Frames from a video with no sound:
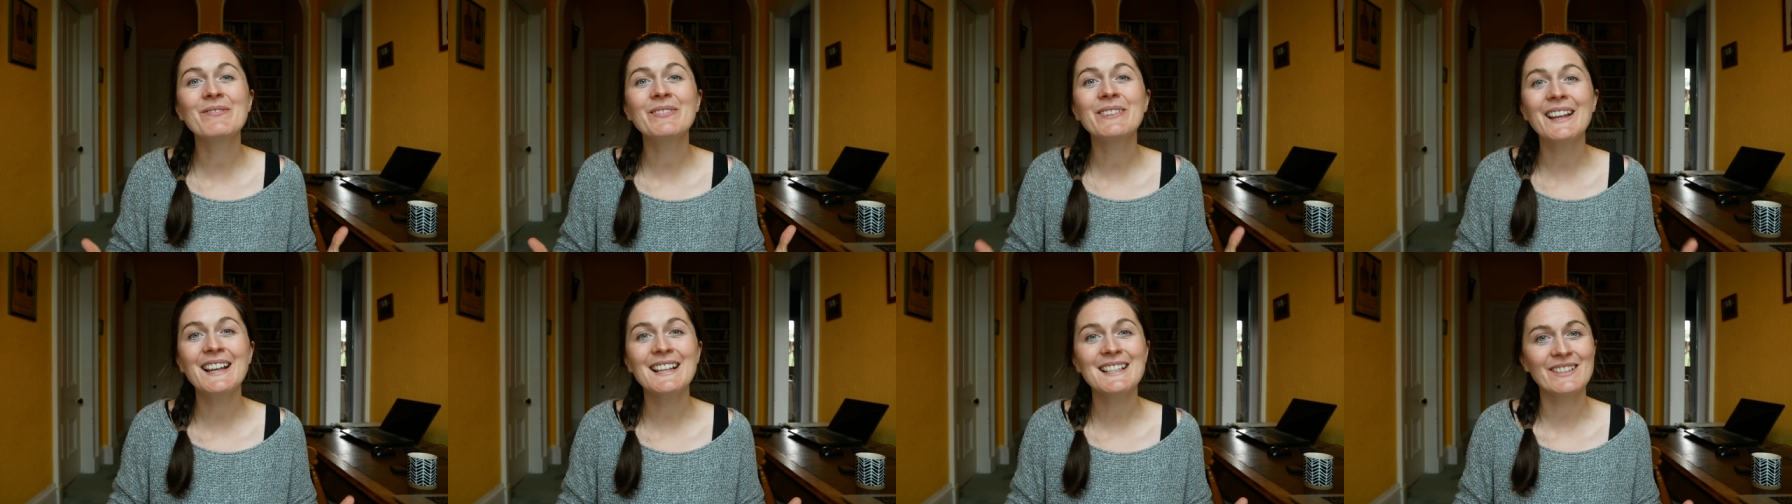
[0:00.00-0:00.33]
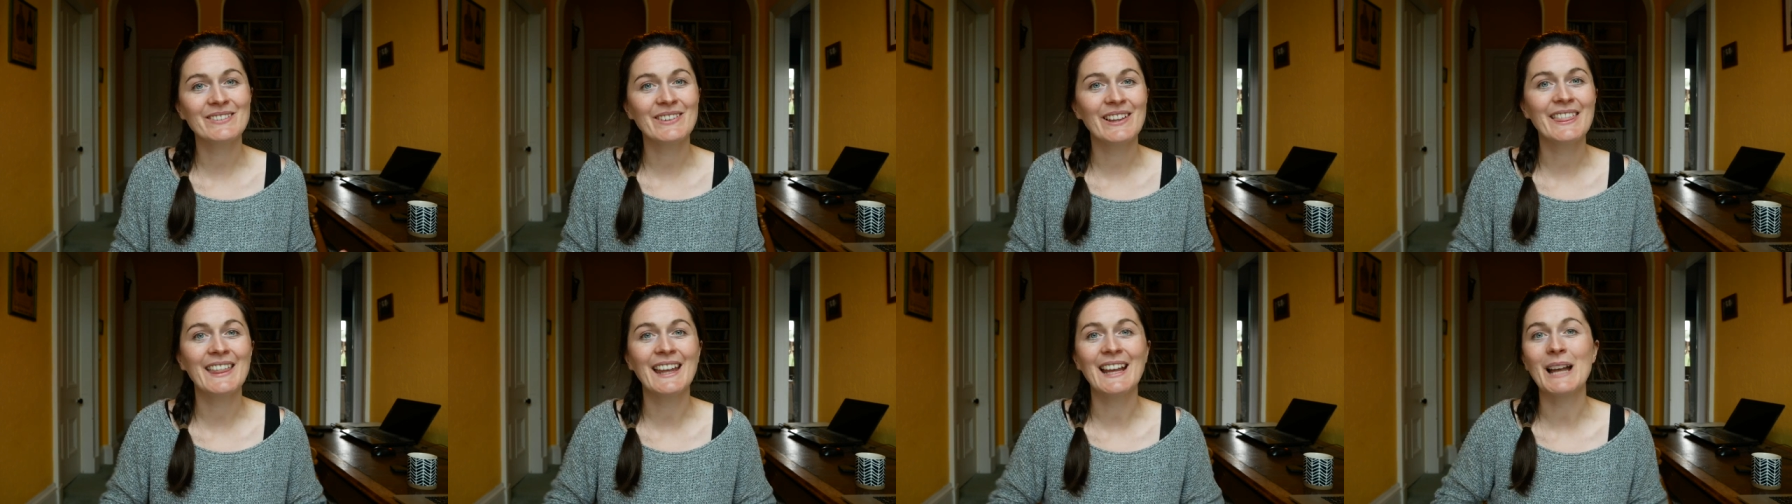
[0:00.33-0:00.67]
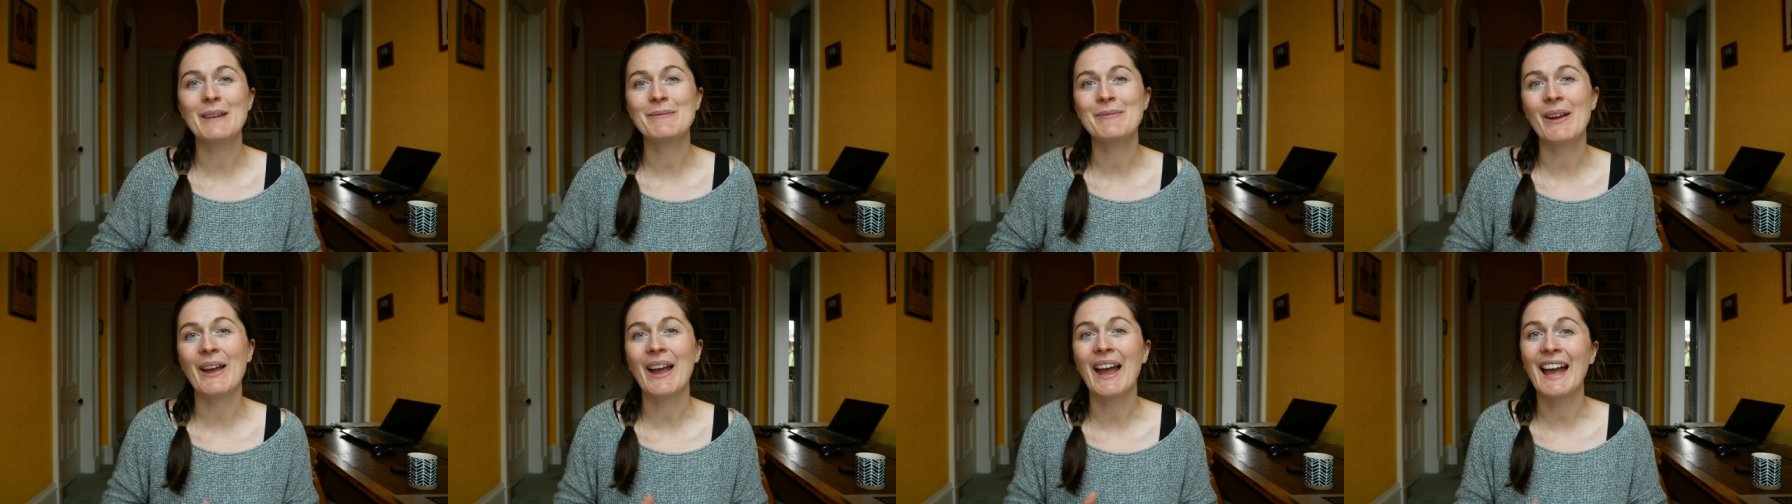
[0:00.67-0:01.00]
please have a think
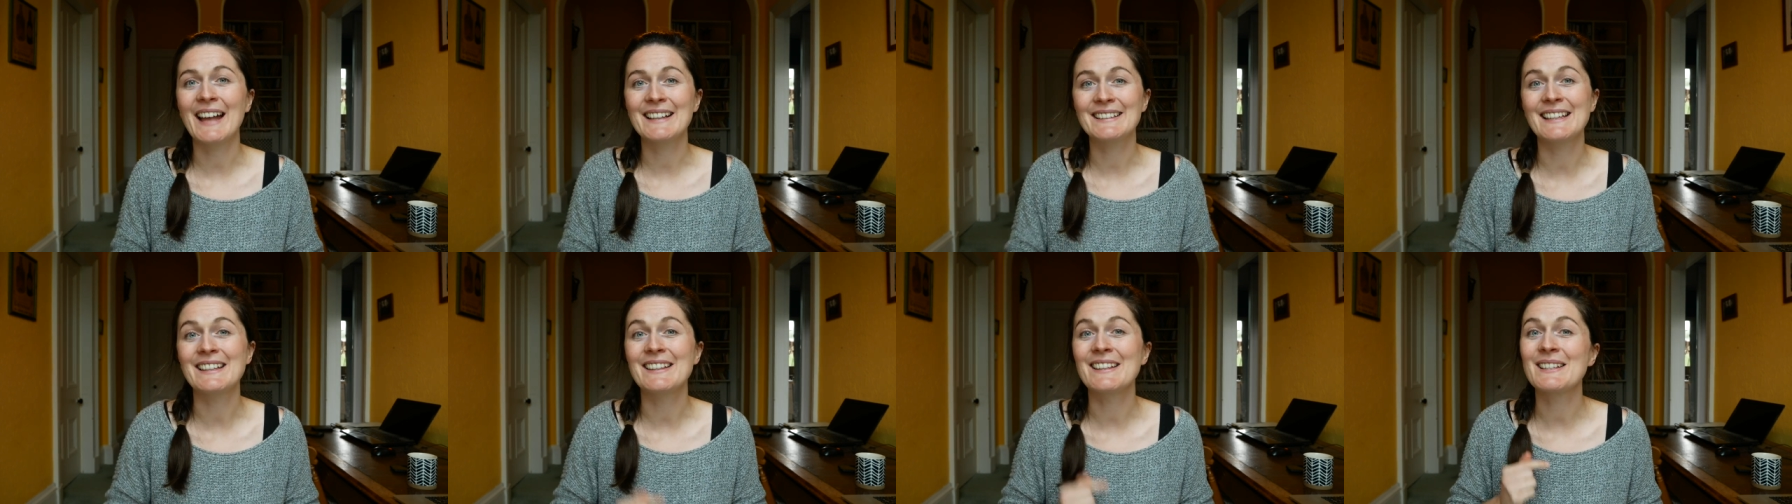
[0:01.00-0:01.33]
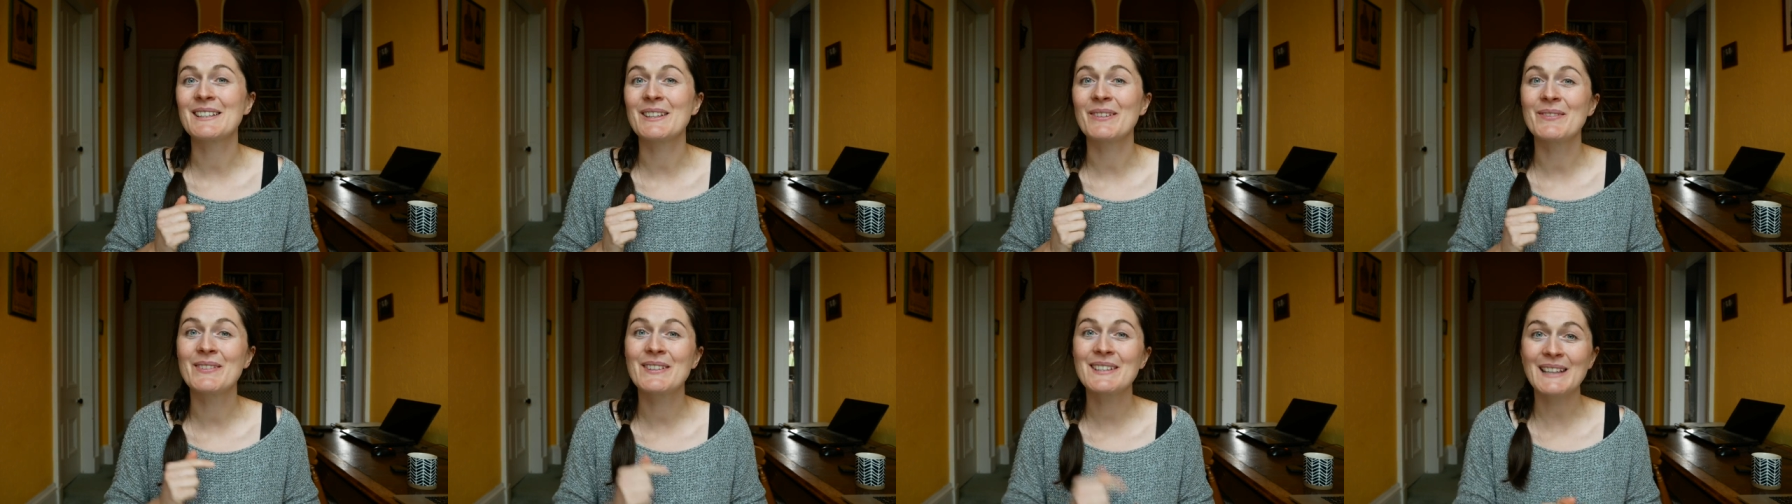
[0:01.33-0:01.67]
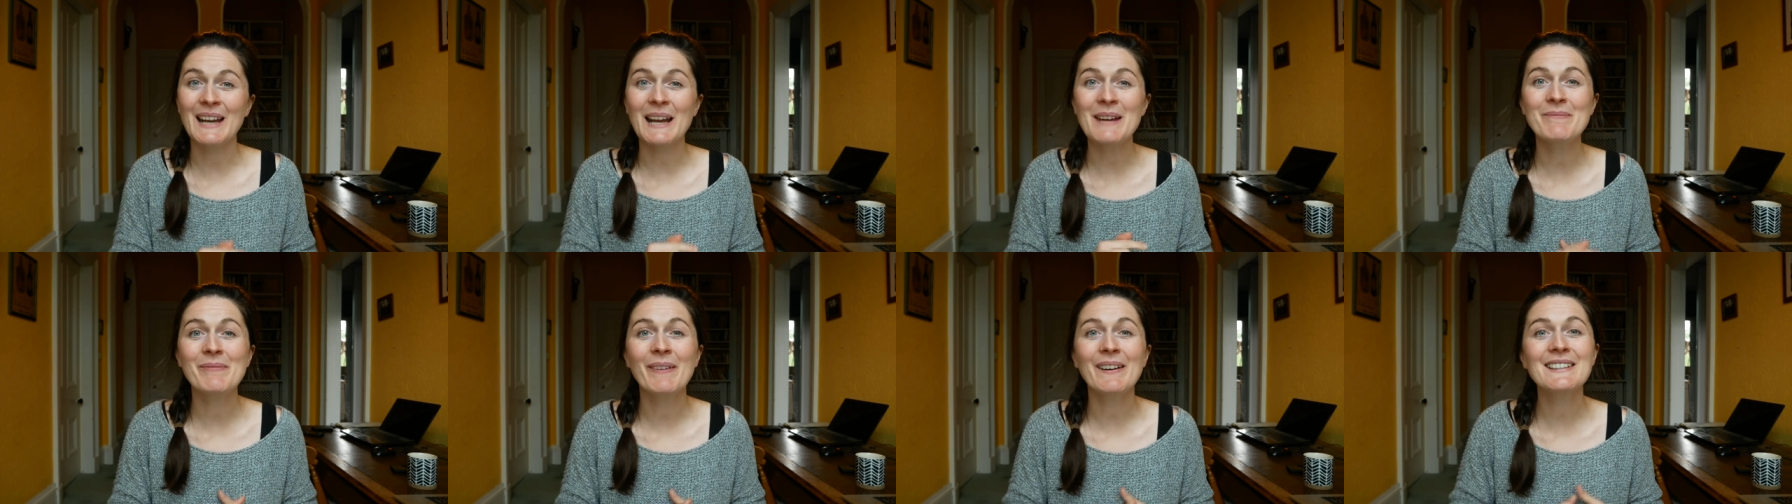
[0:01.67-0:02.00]
about hitting the
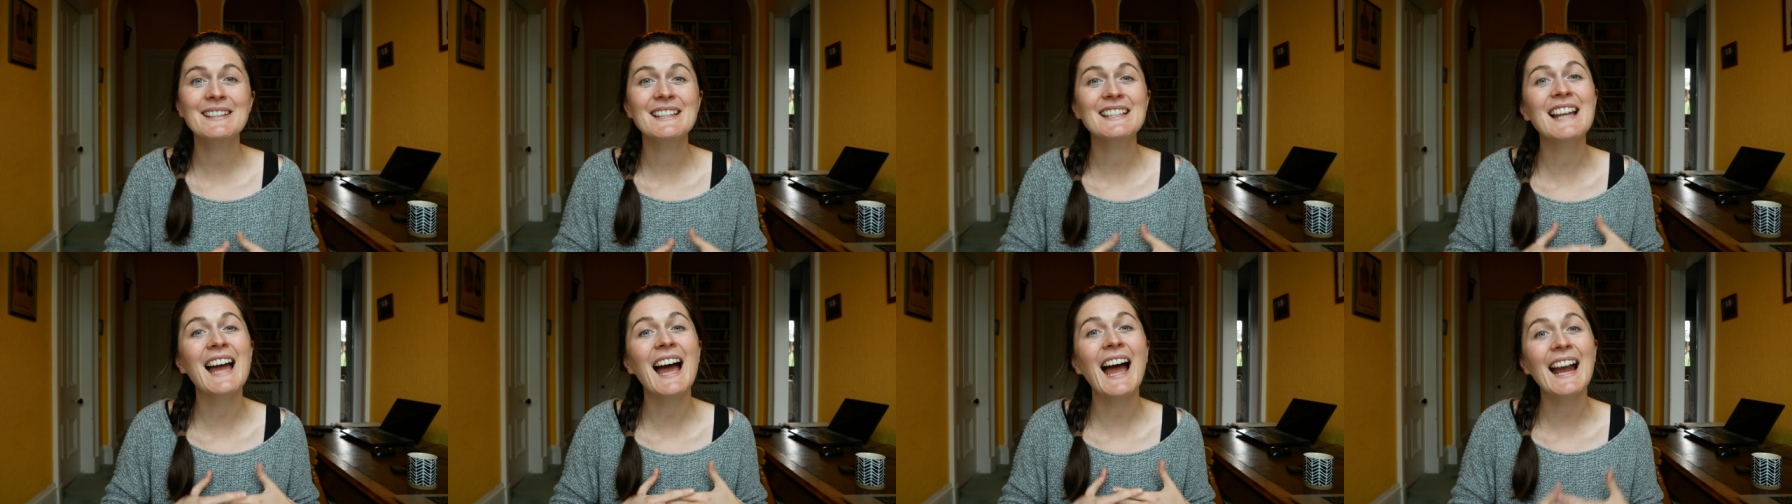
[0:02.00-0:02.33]
subscribe button.